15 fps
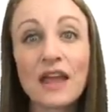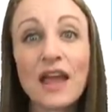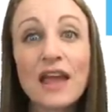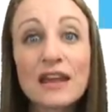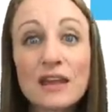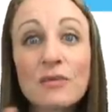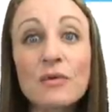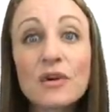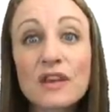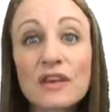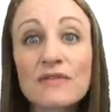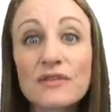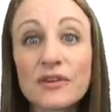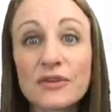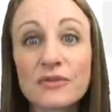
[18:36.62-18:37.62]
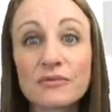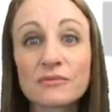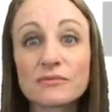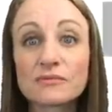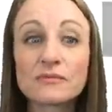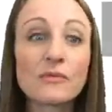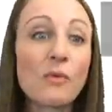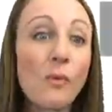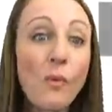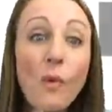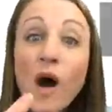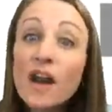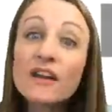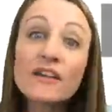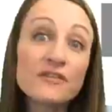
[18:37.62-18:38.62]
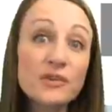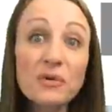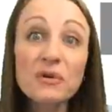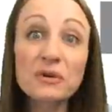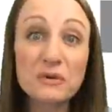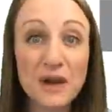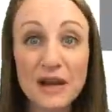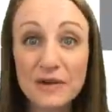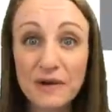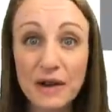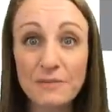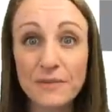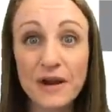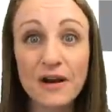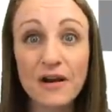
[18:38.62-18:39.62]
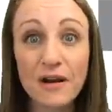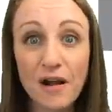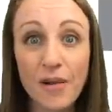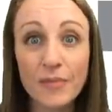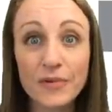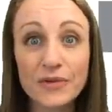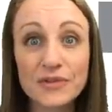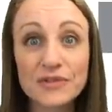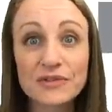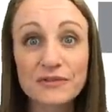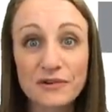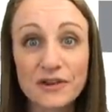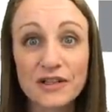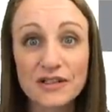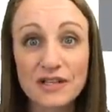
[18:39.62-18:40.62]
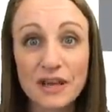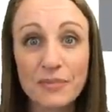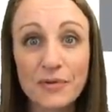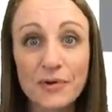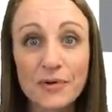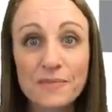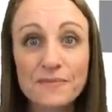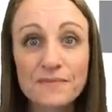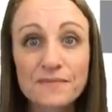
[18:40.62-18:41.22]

And it will give you one of your great grandparent couples, for example.